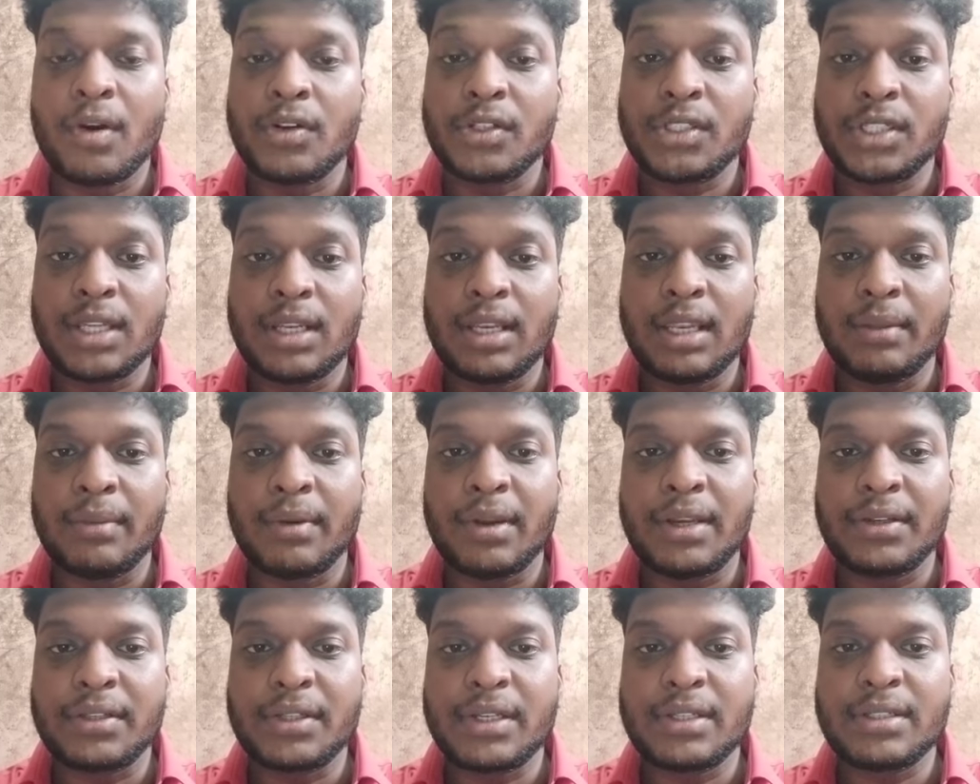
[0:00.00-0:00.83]

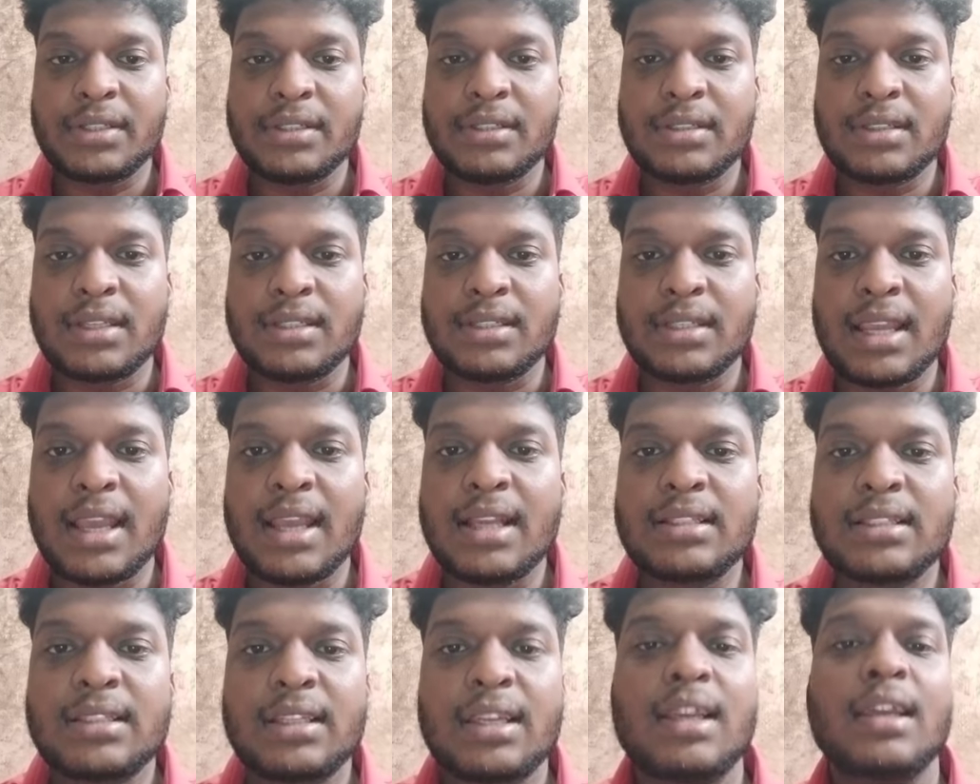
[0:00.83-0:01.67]
liberalization, such as
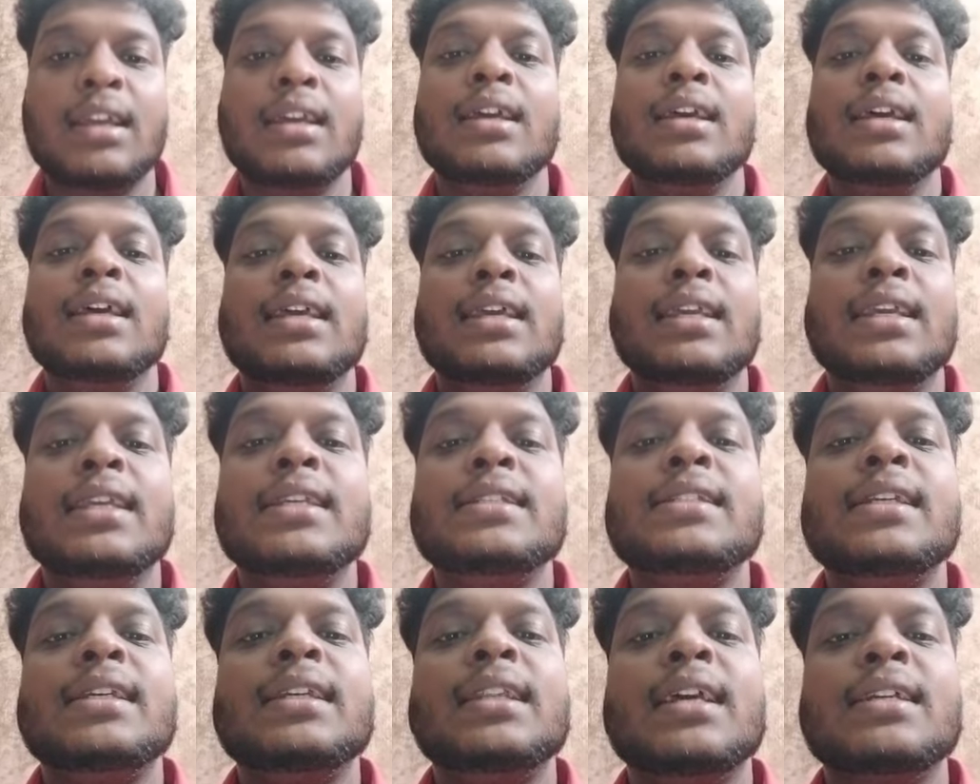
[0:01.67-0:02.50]

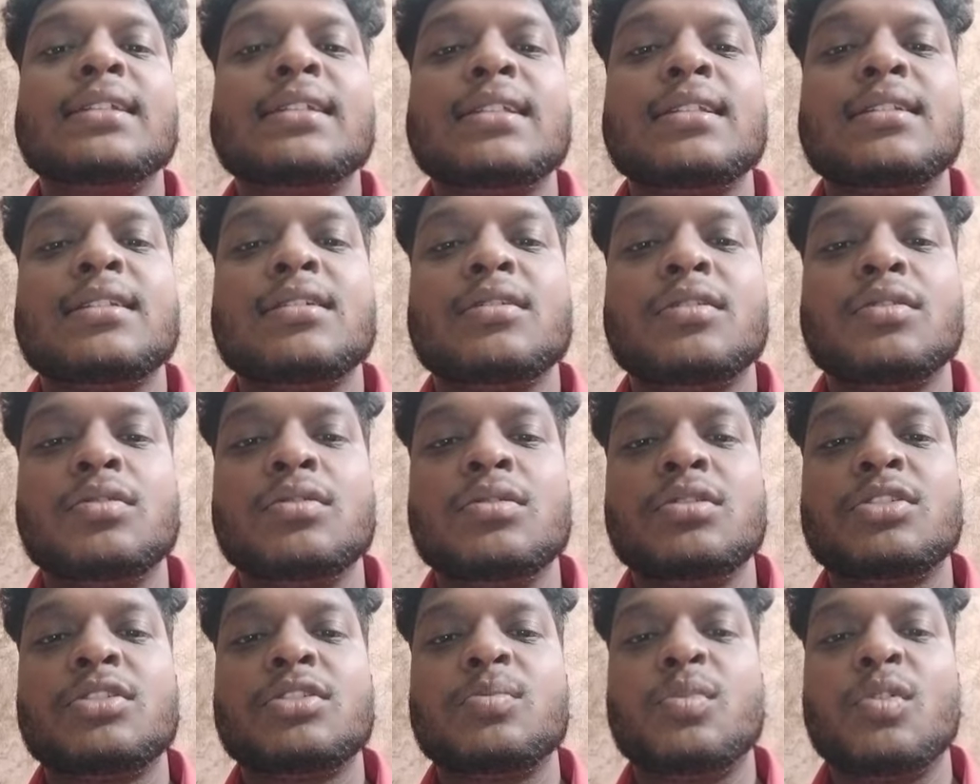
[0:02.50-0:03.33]
easing license rules,
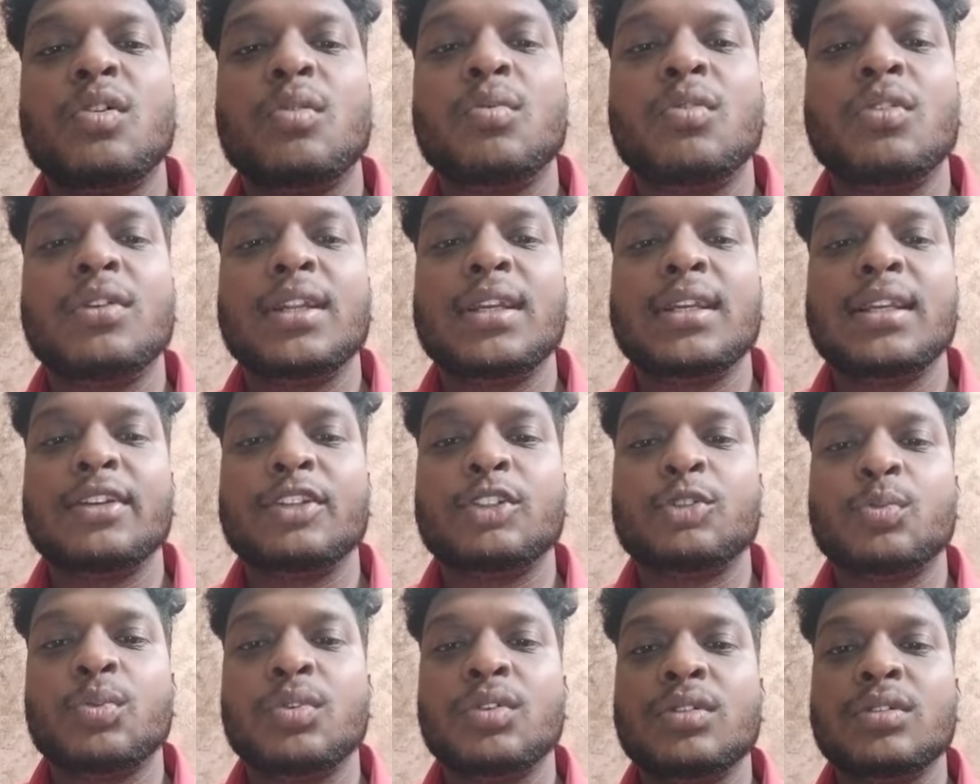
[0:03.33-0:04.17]
promoting
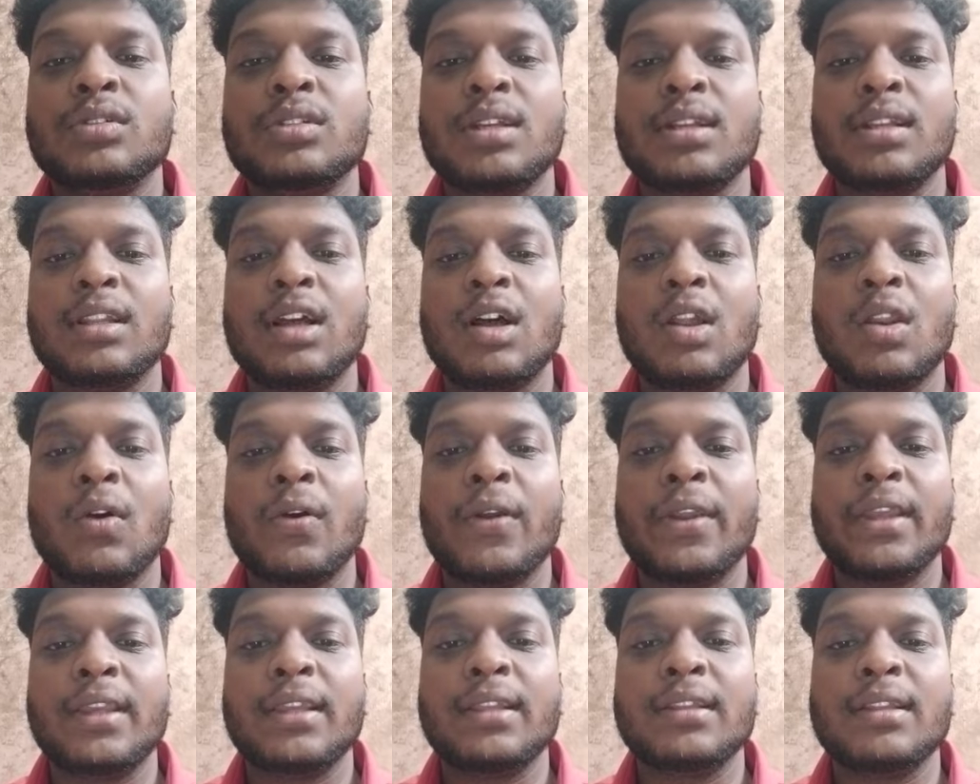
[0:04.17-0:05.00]
exports, and
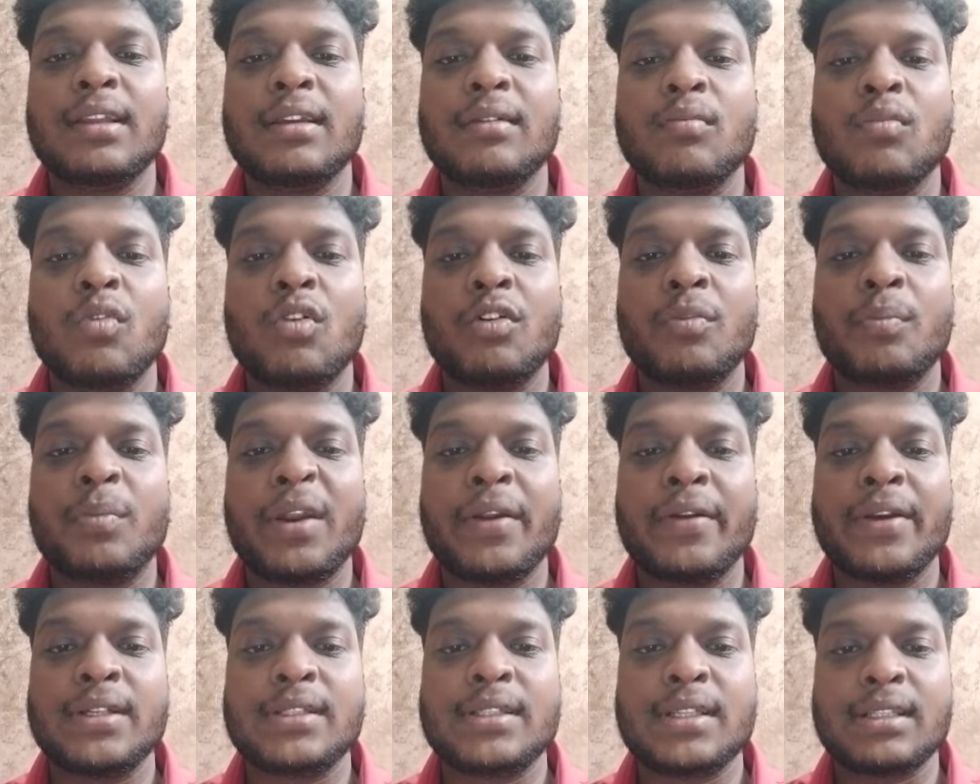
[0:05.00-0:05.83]
allowing the more
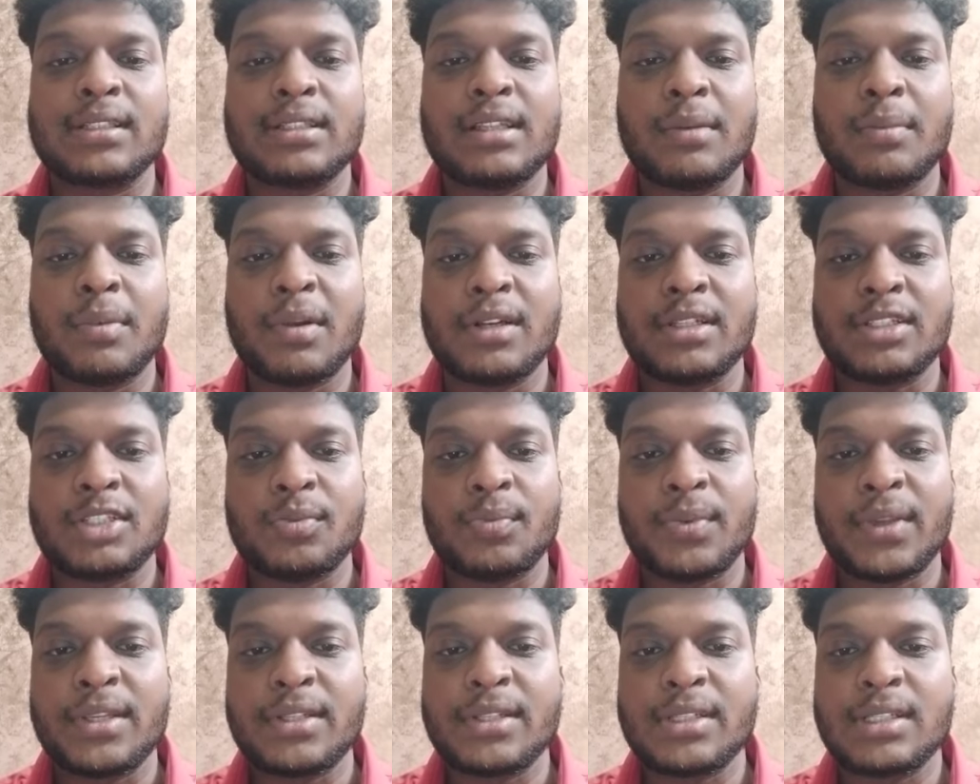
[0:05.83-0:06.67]
private sector
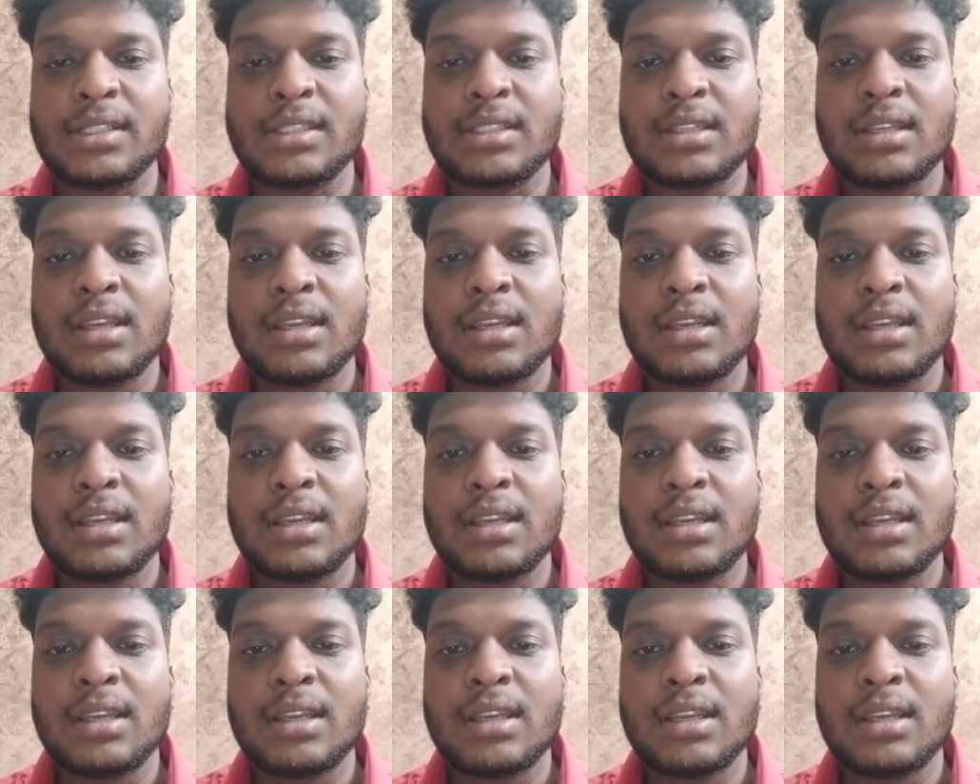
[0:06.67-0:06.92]
participations.